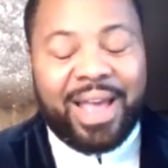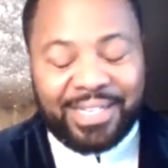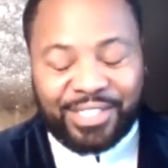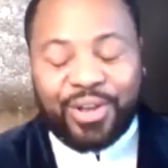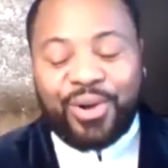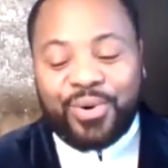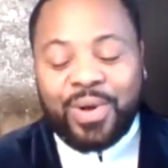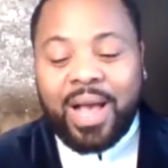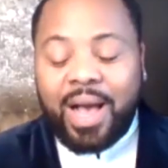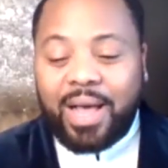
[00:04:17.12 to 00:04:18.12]
So
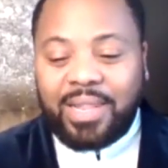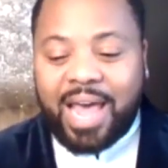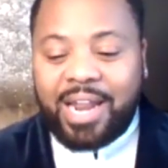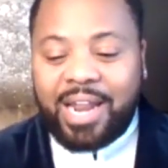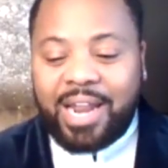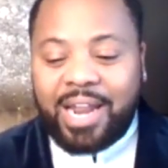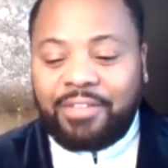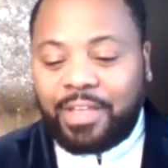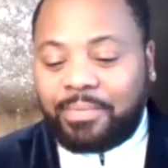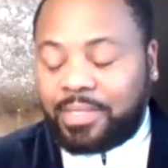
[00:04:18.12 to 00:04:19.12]
a lot
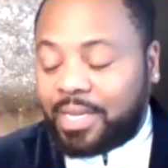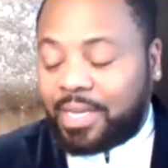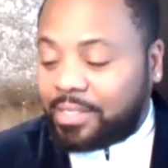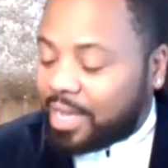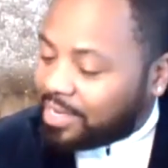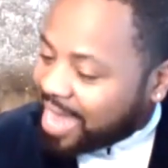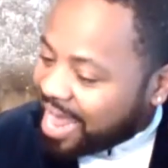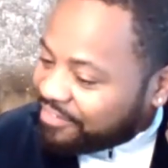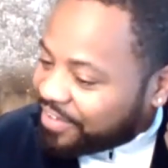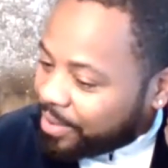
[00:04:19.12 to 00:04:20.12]

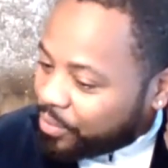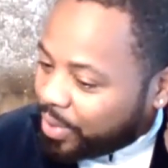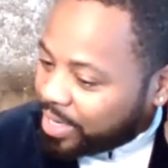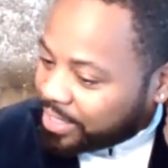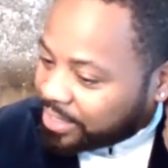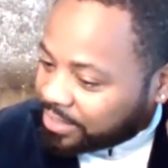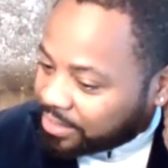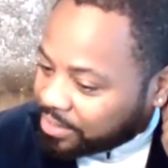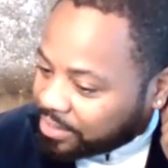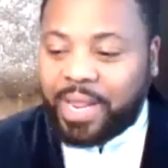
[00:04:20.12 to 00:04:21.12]
of it
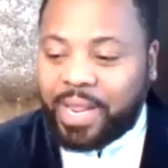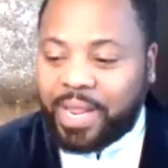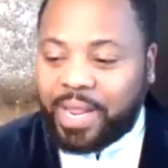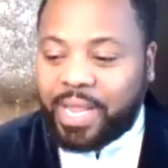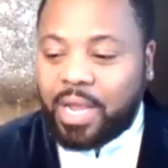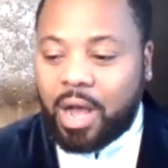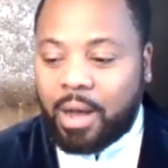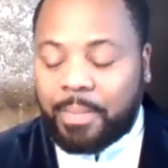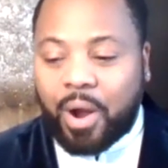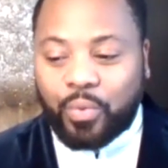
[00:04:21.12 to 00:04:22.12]
was opening
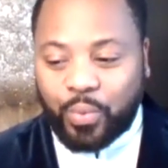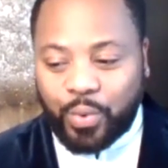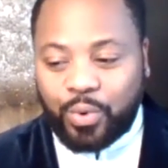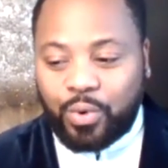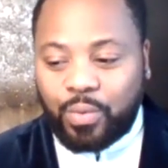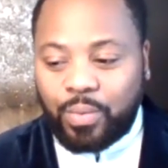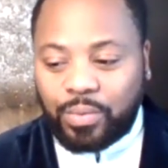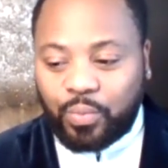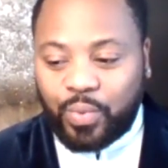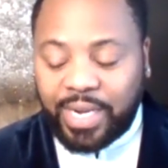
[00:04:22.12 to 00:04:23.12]
up a room
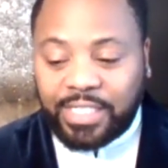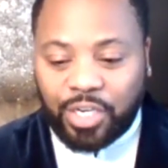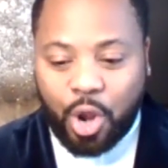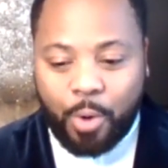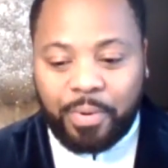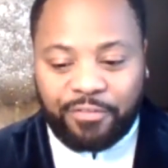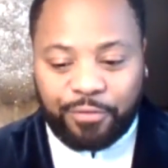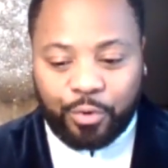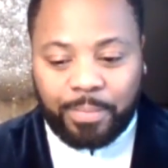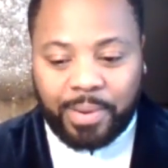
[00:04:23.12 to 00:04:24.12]
when it's an open
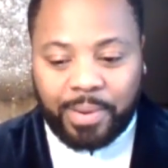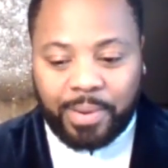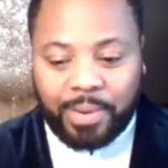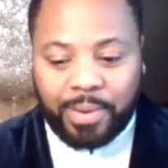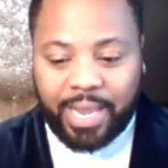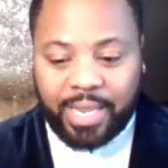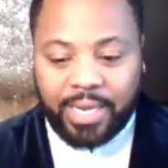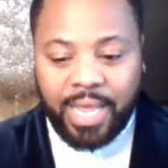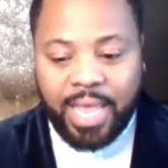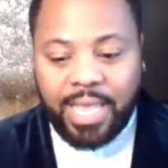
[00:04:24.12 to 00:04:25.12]
floor plan
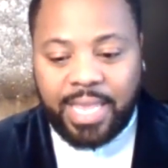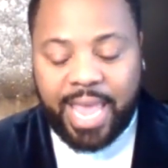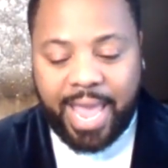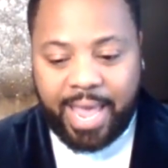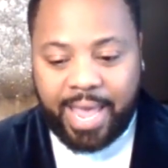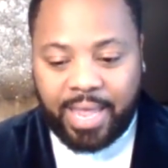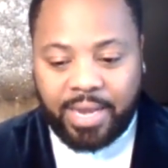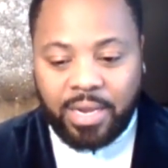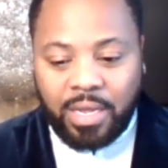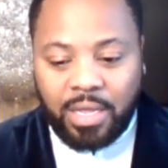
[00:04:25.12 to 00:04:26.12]
can
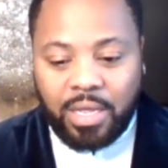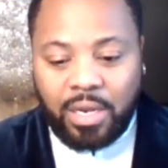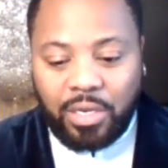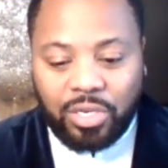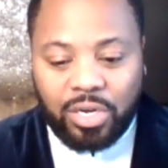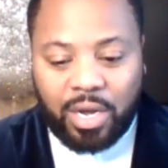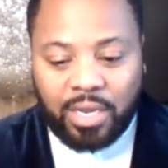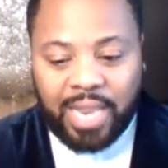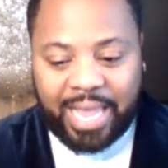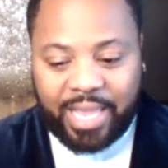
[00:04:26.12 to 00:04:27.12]
look
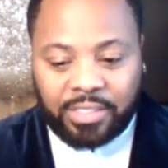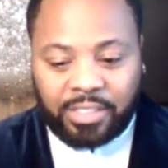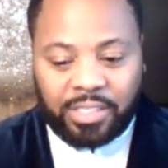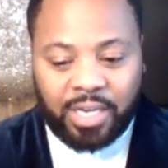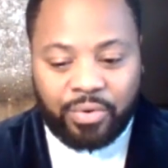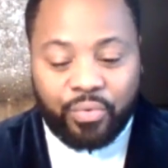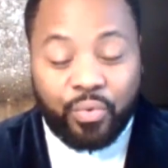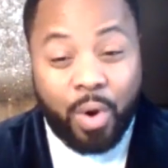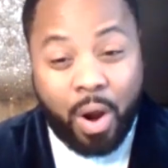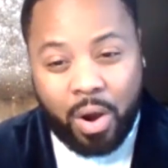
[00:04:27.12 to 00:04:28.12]
like it's done
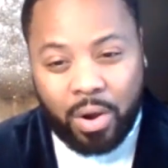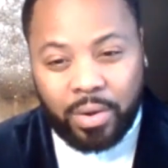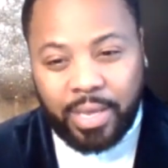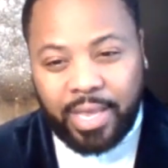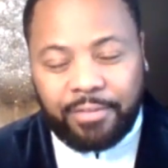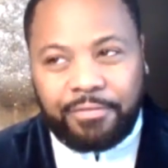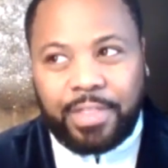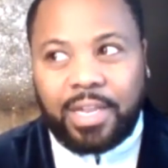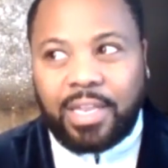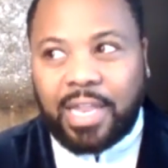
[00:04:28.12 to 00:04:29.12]
wrong if
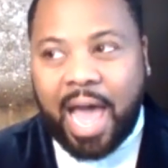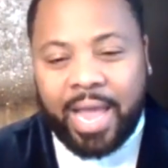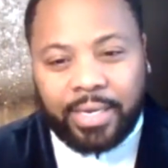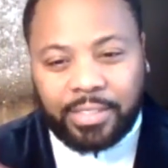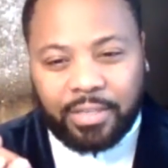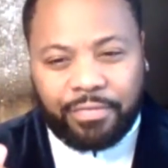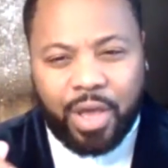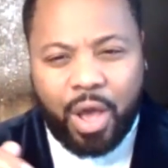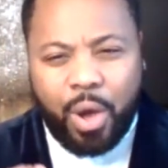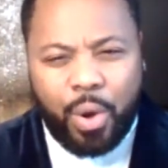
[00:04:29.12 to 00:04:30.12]
the lines of the
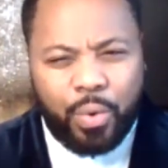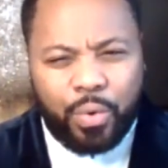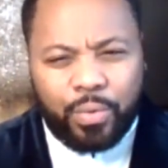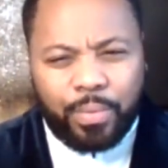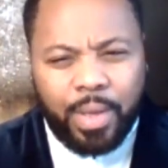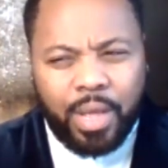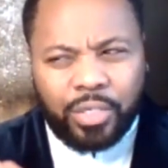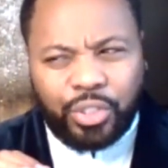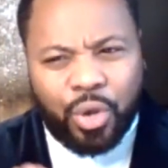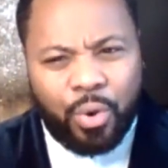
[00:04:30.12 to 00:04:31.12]
home
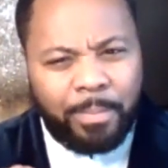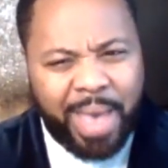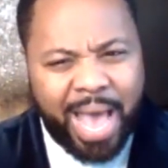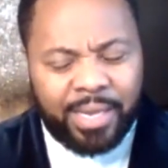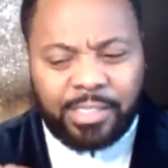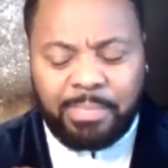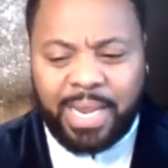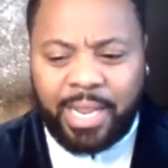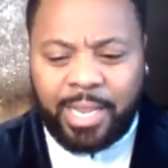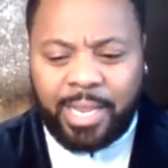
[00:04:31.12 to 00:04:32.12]
don't balance,
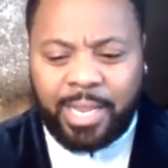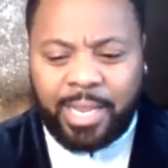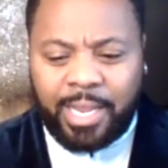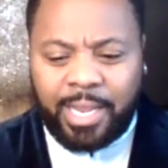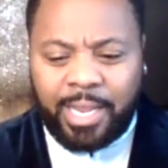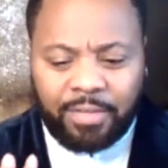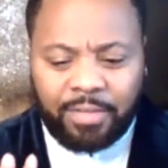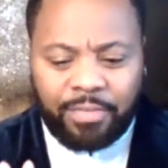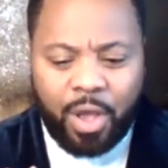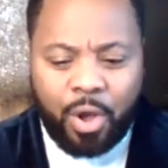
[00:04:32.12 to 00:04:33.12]
meaning the
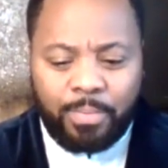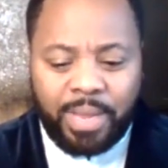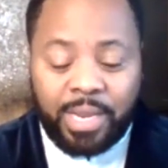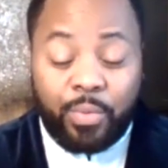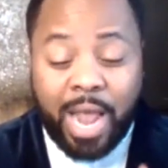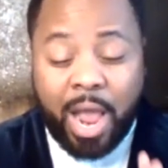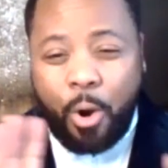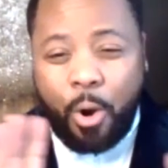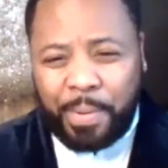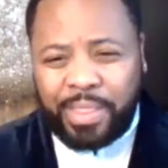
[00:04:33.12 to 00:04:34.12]
lines of the home, meaning when I
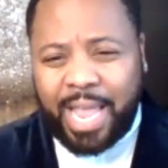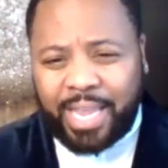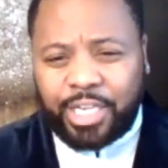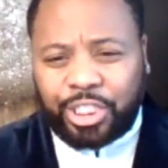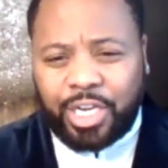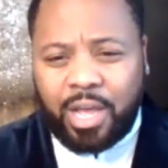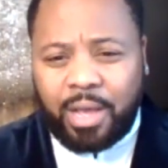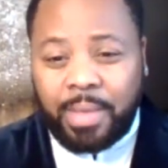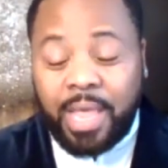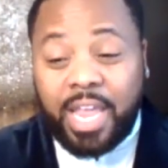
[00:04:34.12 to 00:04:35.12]
opened that kitchen up,
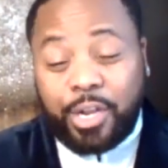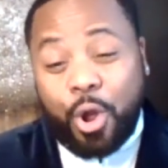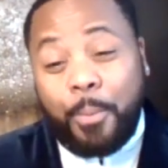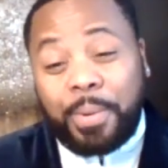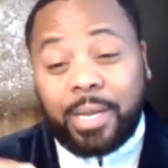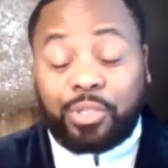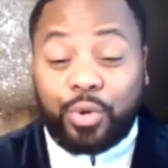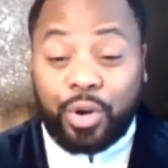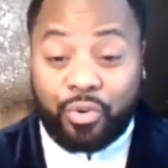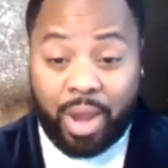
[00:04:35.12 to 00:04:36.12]
it opened up to
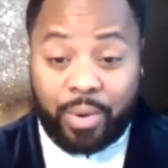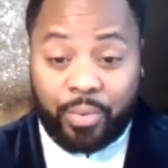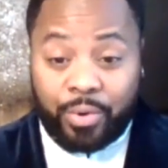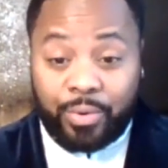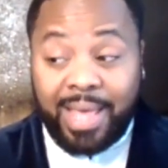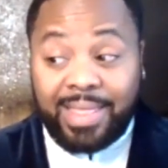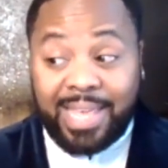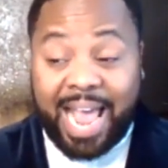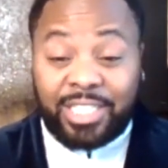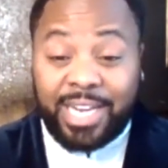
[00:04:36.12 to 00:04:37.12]
a great room that
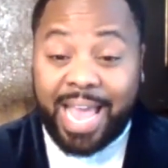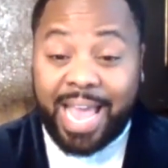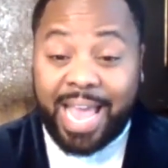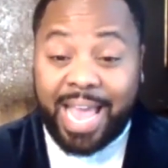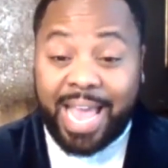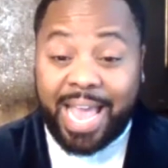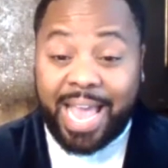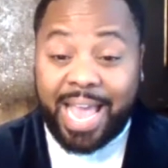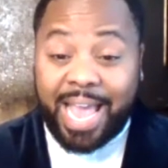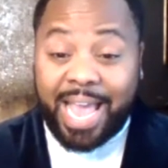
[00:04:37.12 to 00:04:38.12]
actually had a
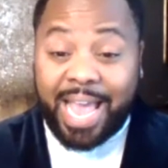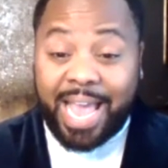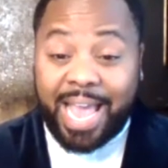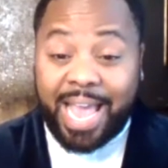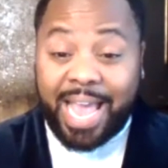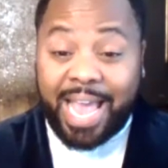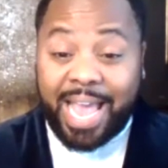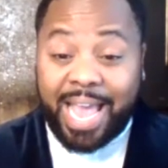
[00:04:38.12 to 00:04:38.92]
fireplace in